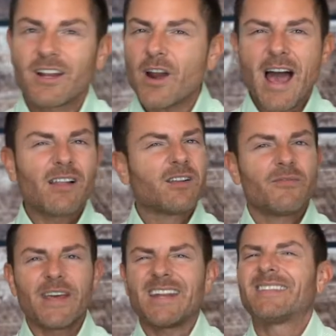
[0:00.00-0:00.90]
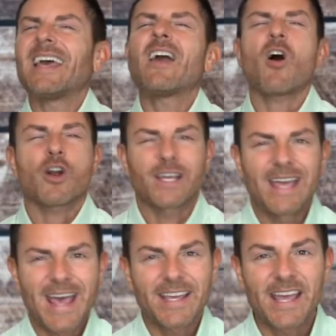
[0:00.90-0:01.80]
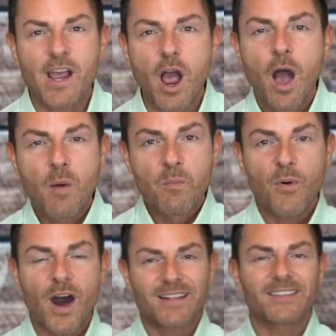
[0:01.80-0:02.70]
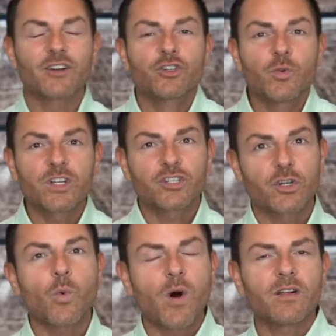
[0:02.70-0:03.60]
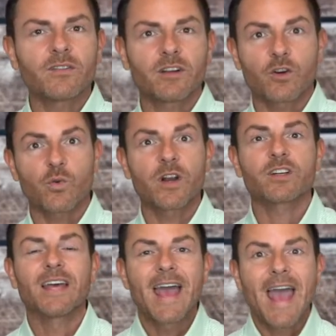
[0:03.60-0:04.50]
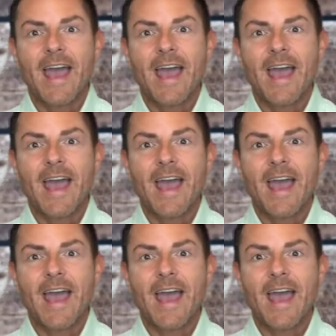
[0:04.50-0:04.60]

they're elevated. They are kicking butt. They're doing so well in their careers.